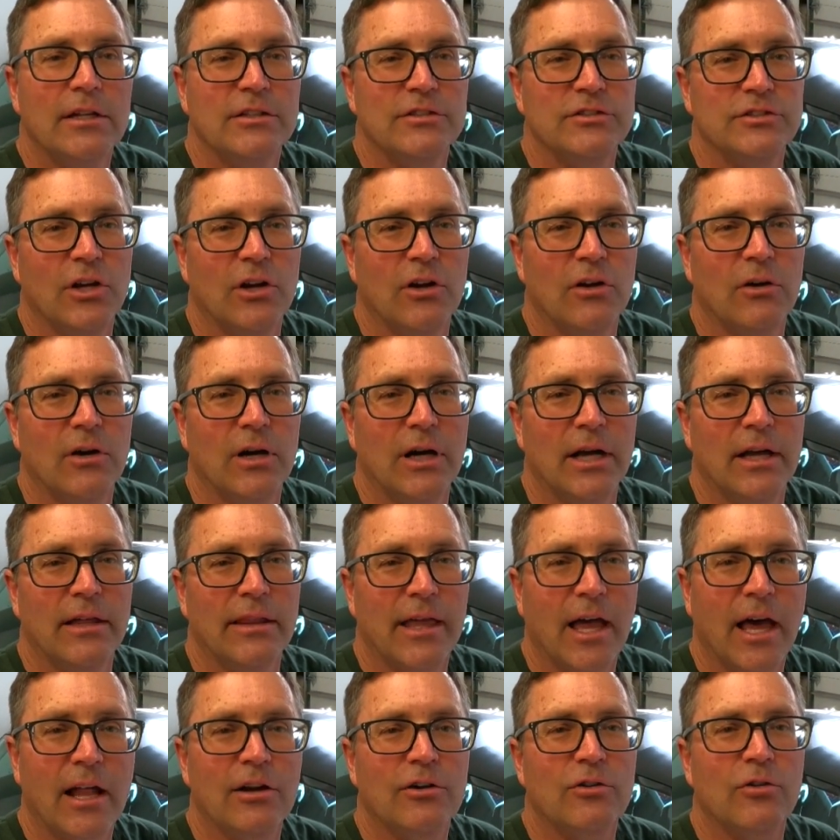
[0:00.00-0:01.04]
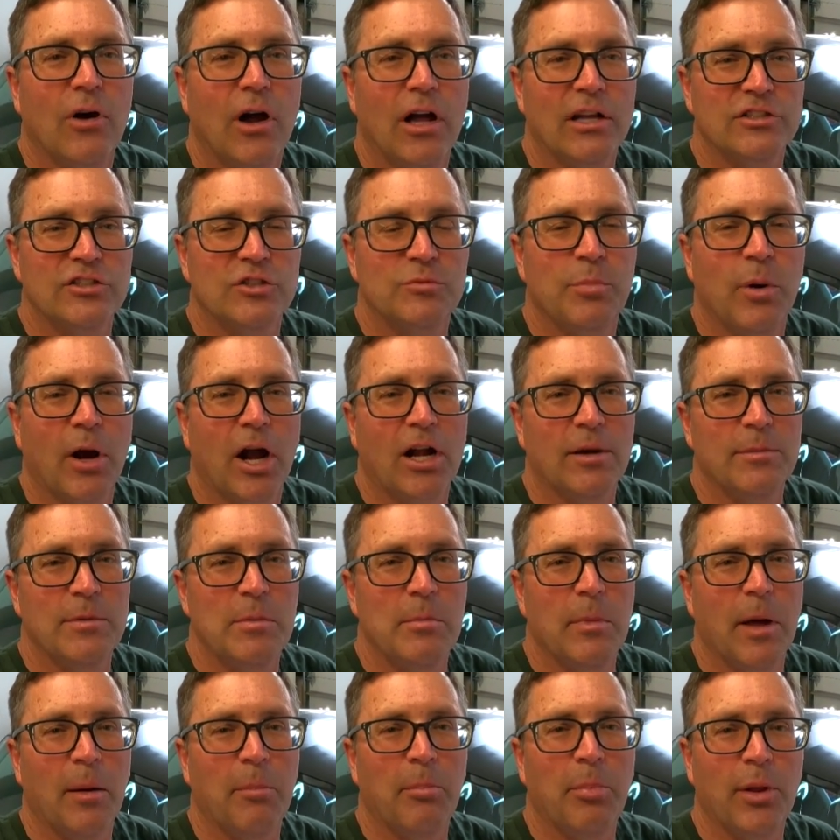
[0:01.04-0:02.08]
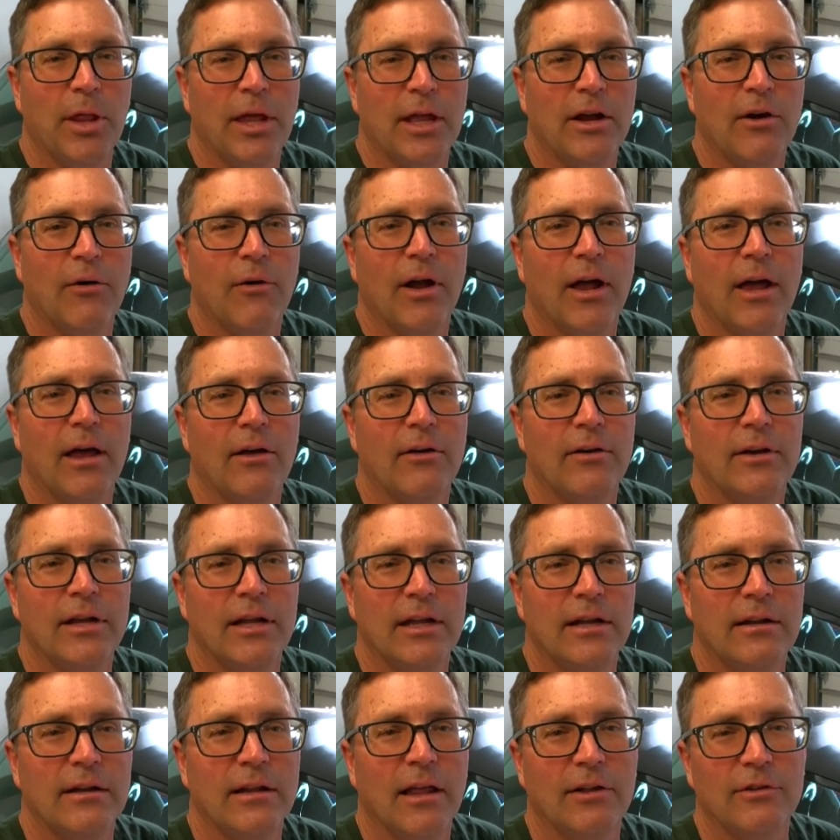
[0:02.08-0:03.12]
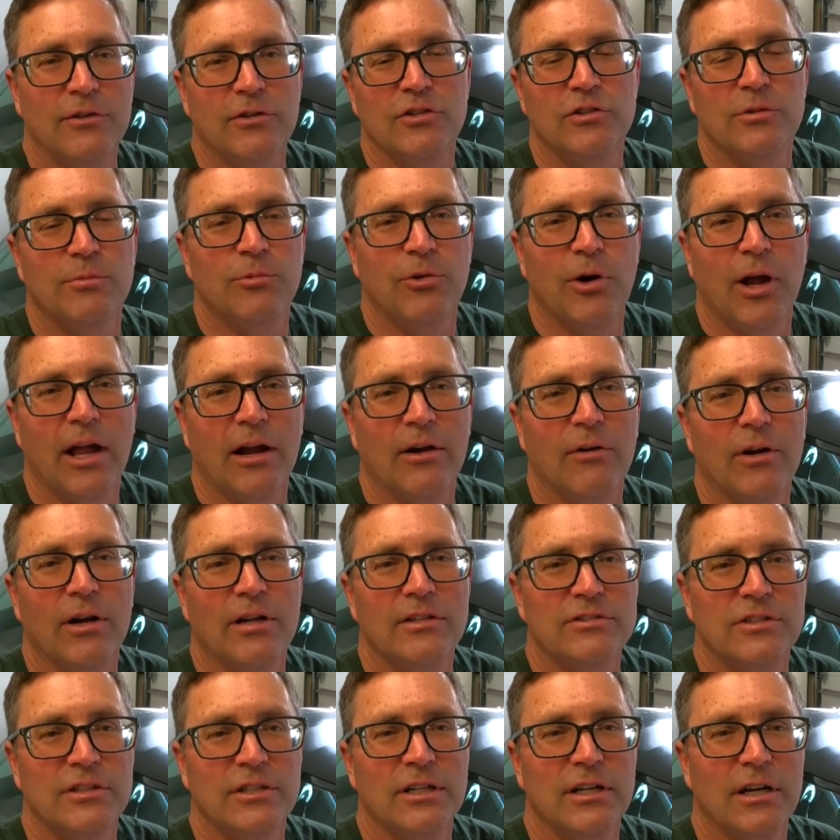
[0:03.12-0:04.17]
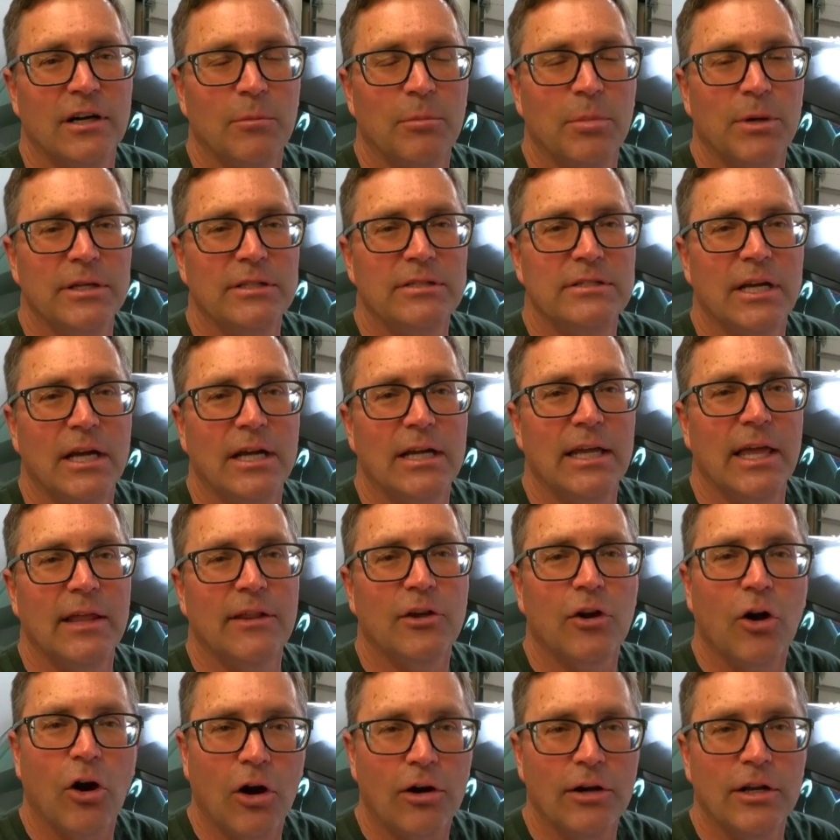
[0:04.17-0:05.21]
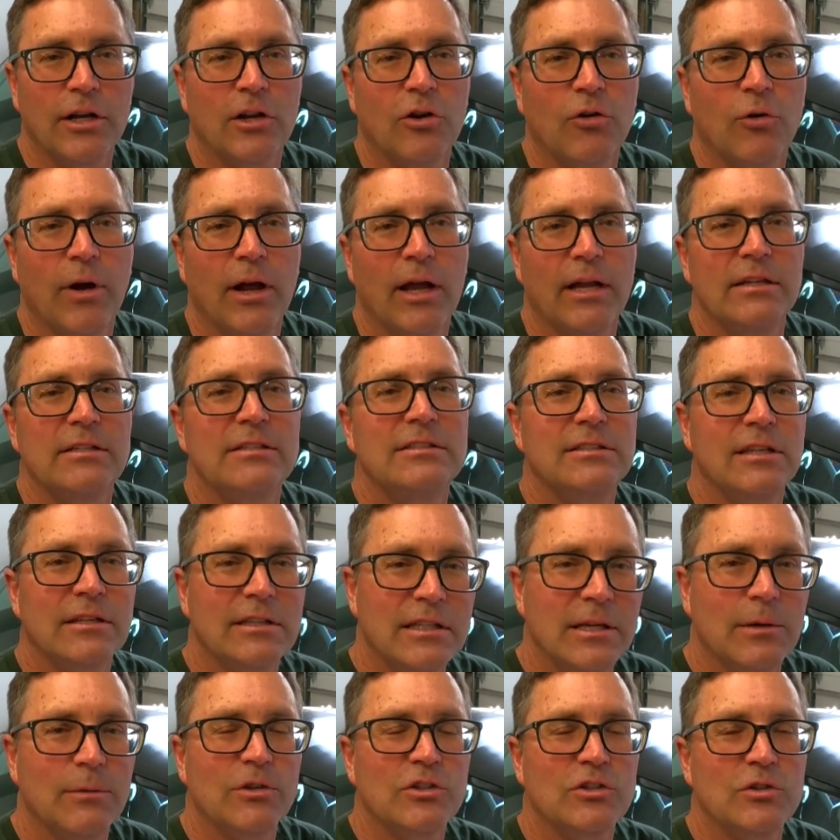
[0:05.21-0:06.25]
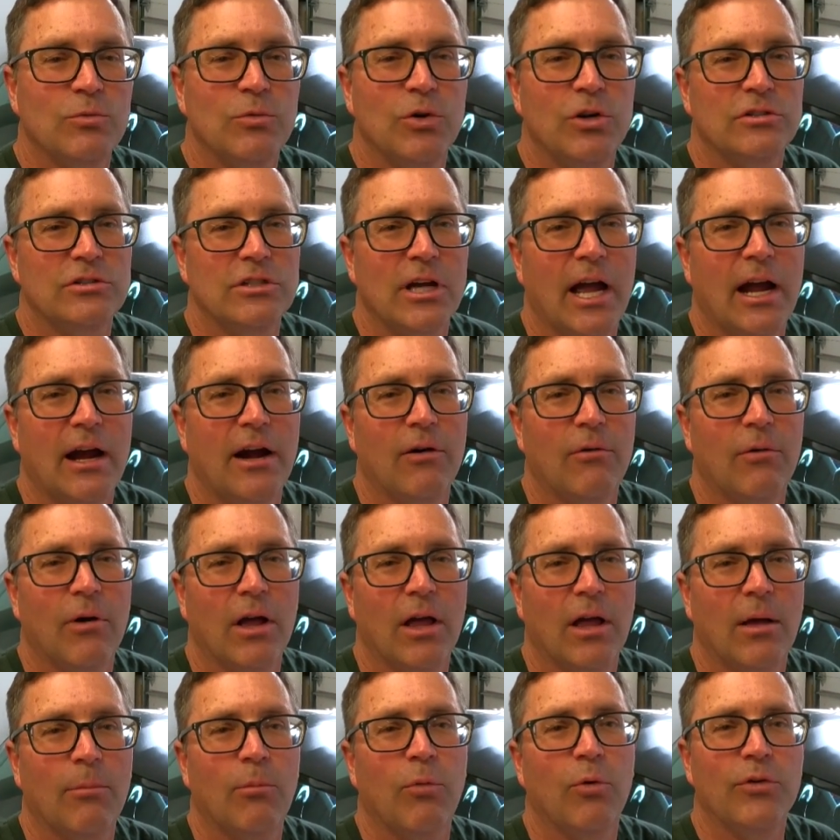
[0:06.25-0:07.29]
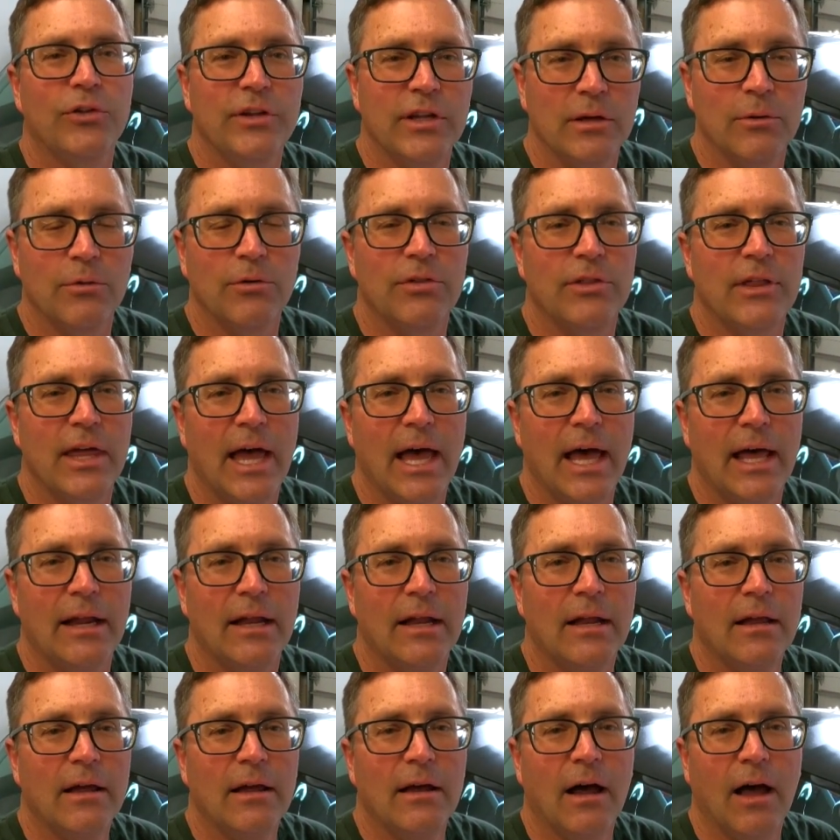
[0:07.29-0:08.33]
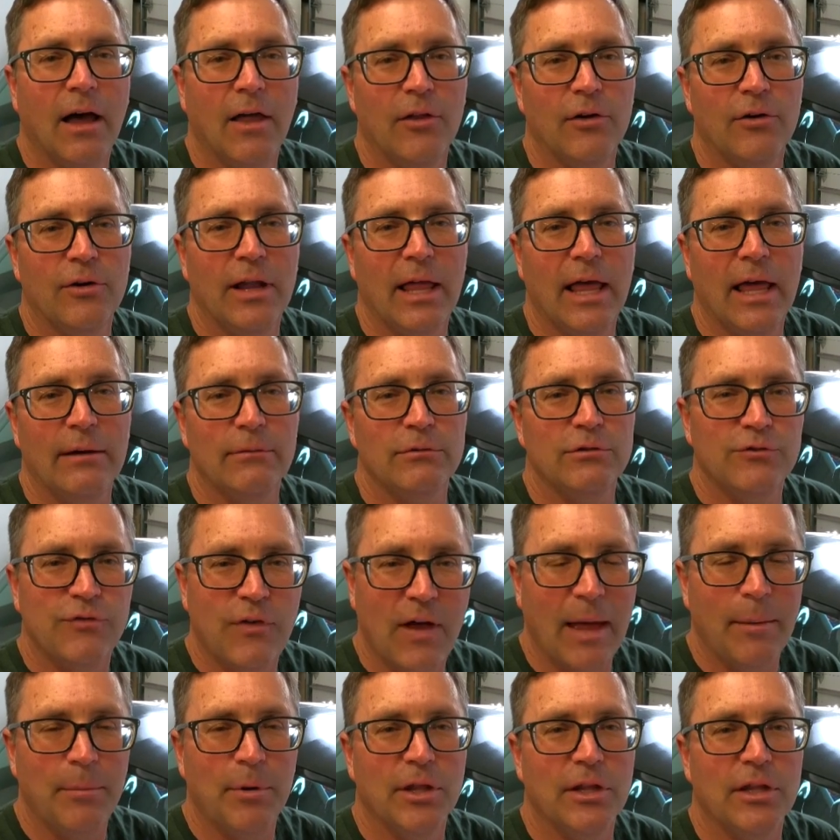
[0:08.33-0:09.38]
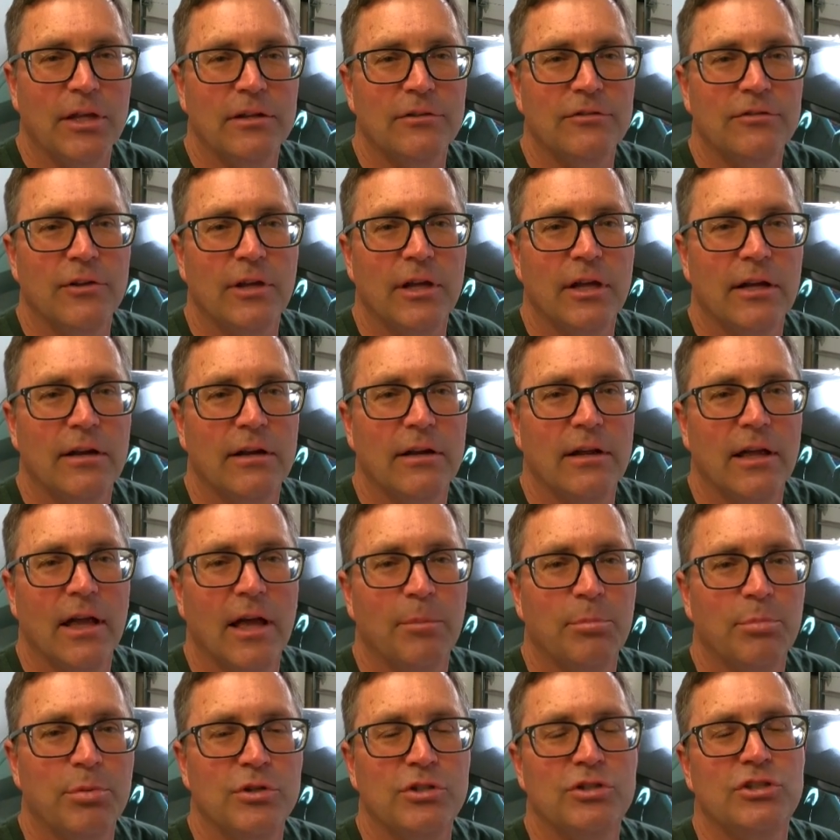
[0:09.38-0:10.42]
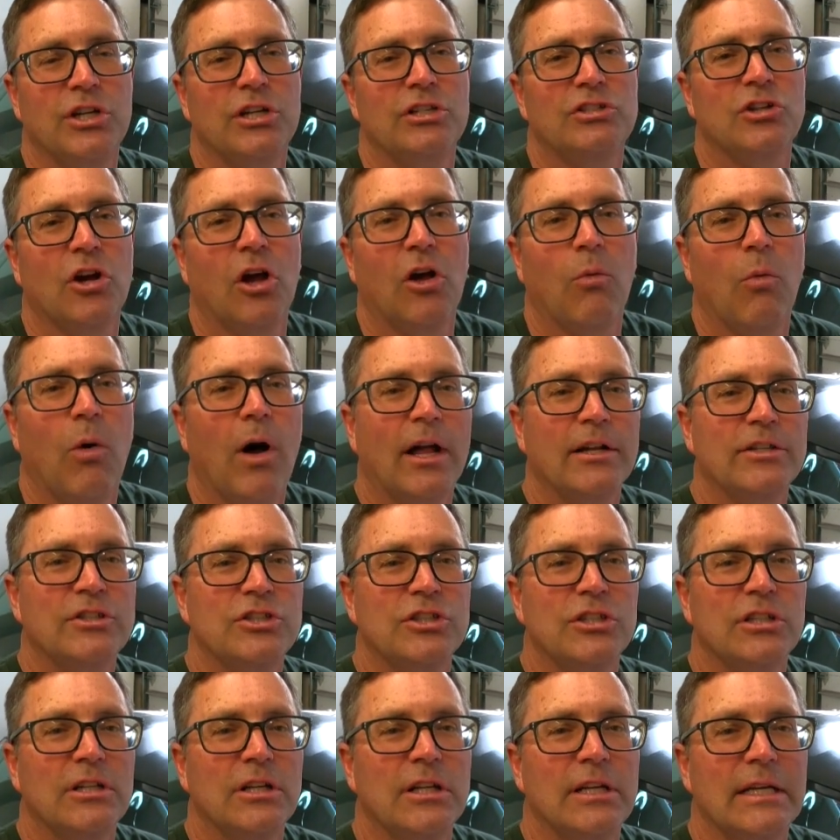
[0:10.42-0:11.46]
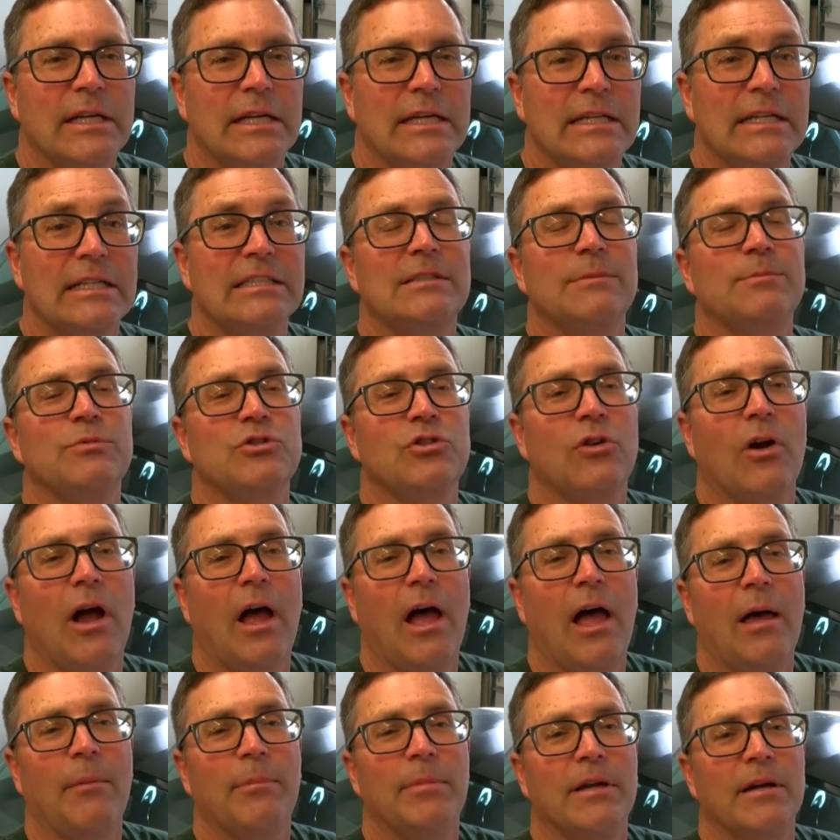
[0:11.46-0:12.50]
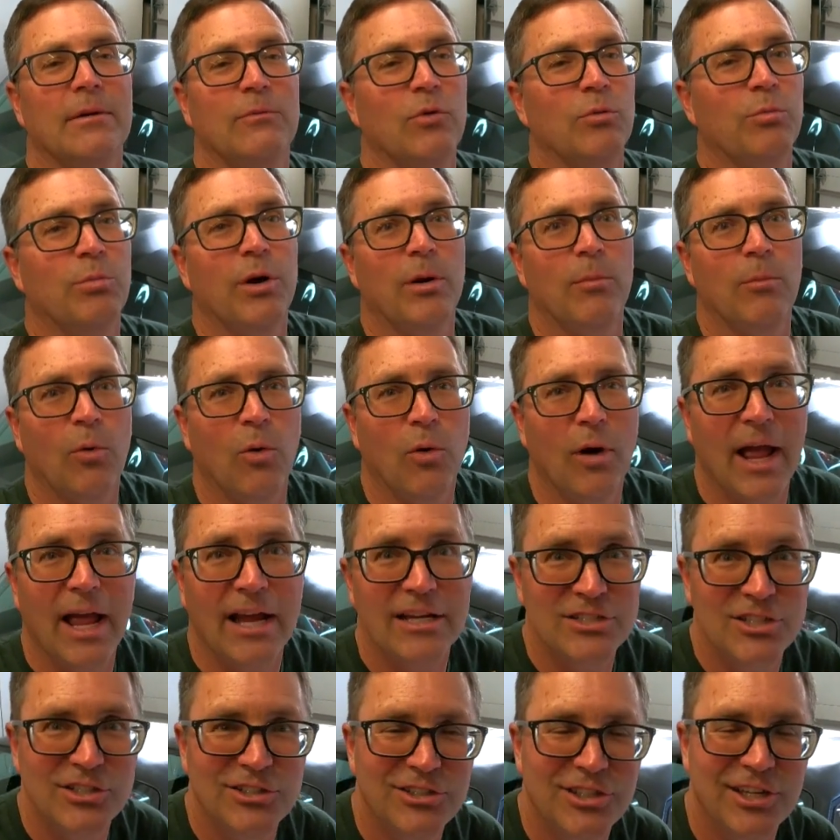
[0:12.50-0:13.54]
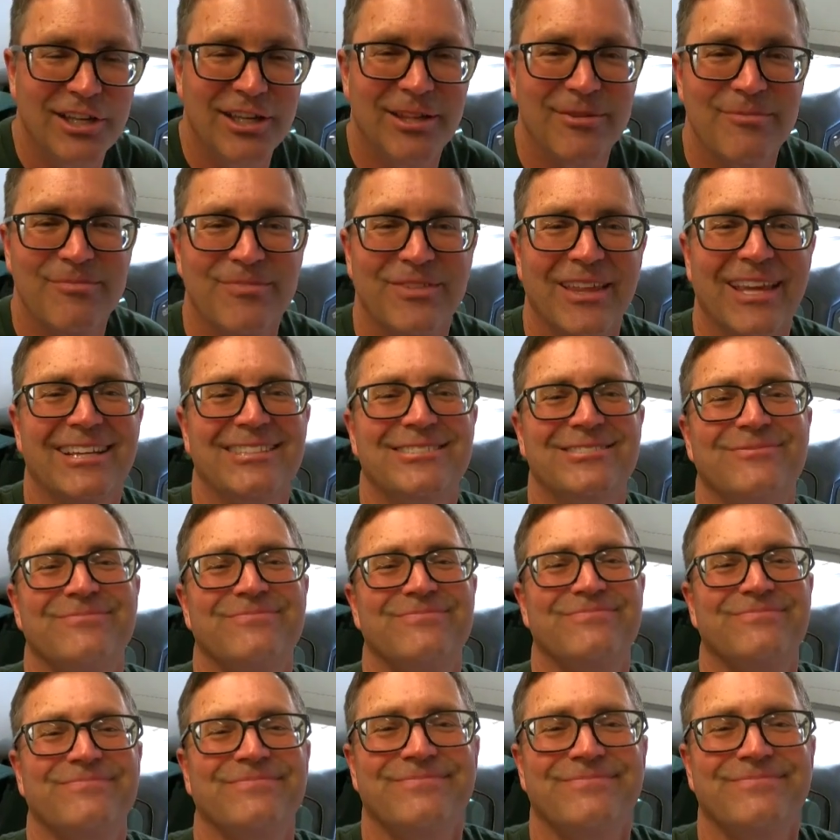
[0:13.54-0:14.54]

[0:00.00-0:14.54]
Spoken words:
So the Autocross is probably going to be my playground, and I'll do some drag racing here. But yeah, the car did great. Still dealing with some rear tire rub. We'll deal with that. Other than that, it was fabulous, and appreciate you all watching, and hit subscribe, and we'll bring more action to you. Thanks.